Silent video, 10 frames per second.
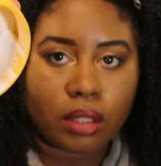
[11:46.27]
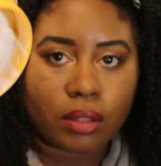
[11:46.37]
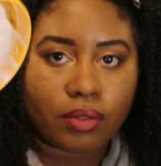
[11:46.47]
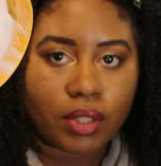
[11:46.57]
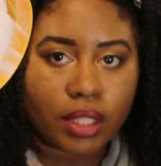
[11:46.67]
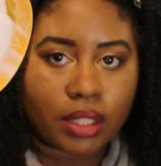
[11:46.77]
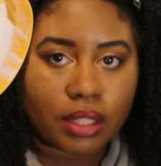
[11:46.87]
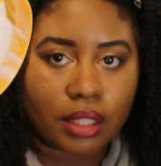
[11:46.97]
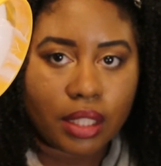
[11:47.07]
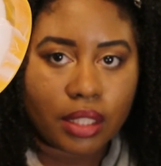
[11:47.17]
If you guys
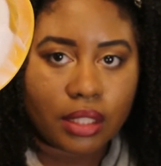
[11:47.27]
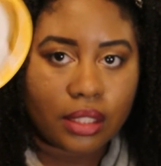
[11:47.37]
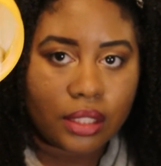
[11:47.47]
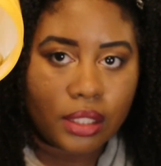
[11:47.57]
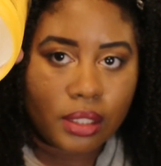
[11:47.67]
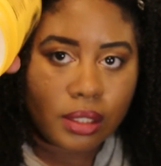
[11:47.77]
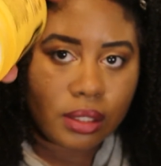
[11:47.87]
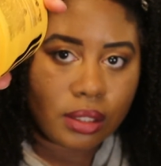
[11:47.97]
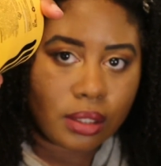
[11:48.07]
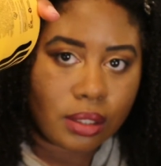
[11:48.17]
can kind of
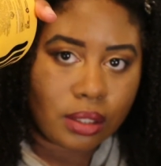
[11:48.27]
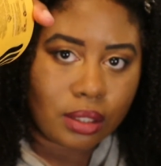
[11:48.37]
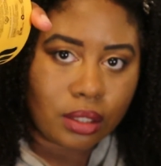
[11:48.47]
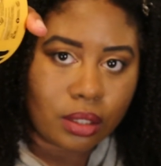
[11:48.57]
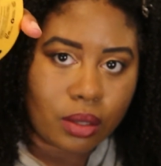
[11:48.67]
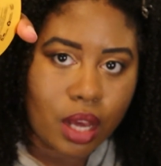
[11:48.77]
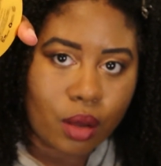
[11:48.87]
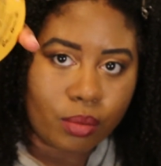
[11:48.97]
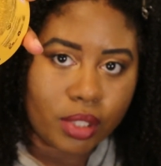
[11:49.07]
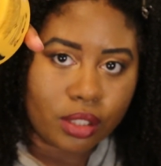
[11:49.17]
see, you know, how
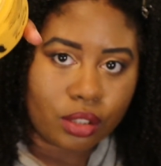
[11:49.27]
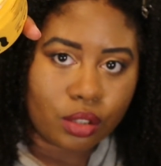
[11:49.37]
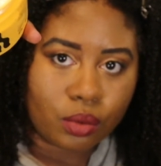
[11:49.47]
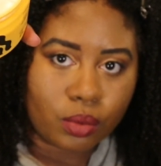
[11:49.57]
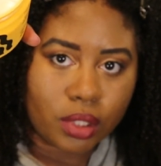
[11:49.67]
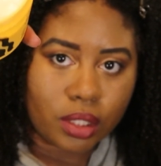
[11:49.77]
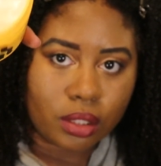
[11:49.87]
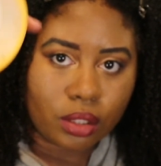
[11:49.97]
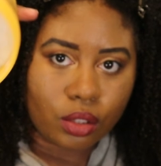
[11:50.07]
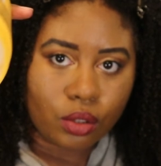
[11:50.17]
much
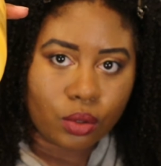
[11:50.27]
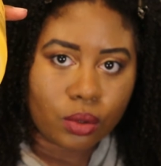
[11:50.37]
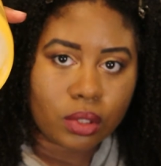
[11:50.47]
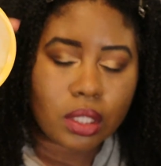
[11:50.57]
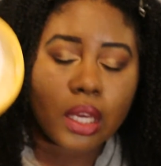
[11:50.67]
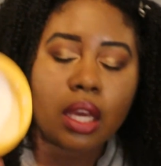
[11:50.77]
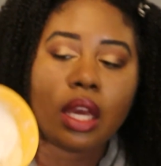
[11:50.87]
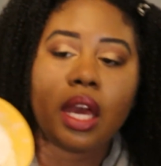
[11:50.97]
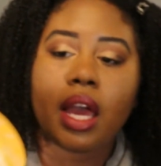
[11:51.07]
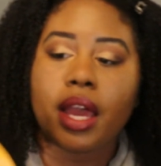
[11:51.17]
was used.
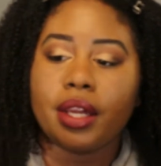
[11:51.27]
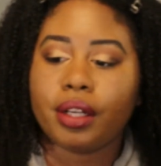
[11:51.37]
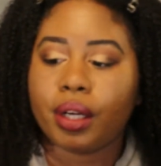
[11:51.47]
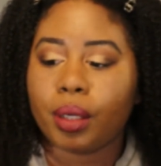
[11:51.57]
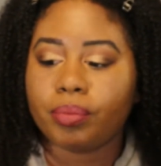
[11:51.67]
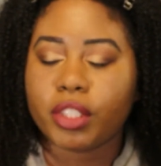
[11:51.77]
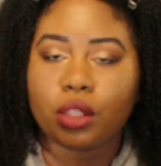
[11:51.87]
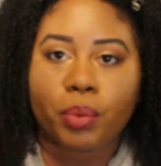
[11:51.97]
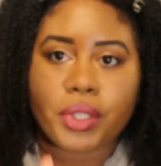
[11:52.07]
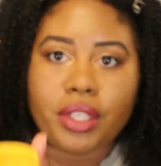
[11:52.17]
And it's
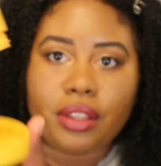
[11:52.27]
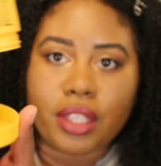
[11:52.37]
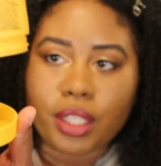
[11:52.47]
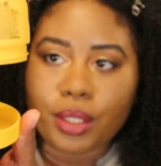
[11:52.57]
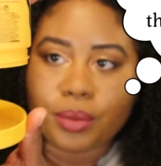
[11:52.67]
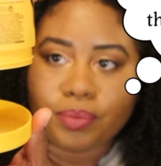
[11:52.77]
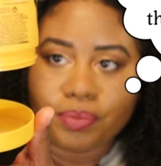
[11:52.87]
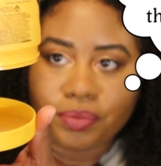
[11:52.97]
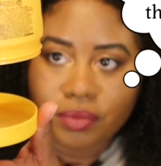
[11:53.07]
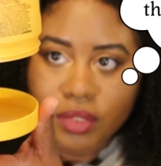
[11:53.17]
pretty thick.
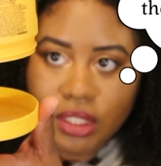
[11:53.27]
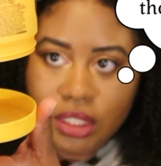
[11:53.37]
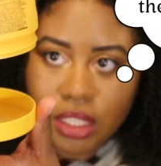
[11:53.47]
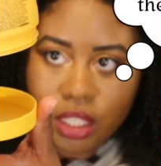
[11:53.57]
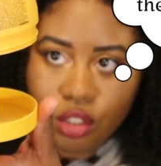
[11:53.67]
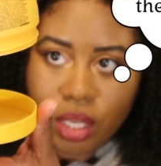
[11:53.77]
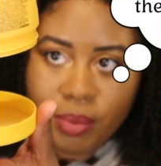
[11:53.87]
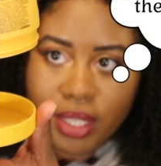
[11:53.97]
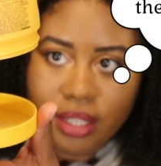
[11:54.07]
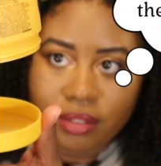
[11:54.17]
It's not
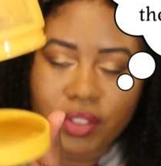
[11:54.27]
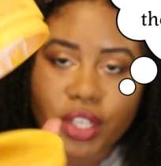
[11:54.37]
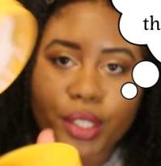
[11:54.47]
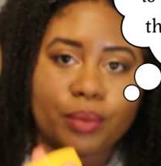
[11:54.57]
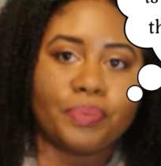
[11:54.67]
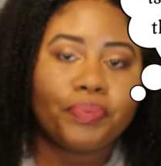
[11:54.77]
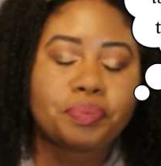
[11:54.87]
dropping out of there.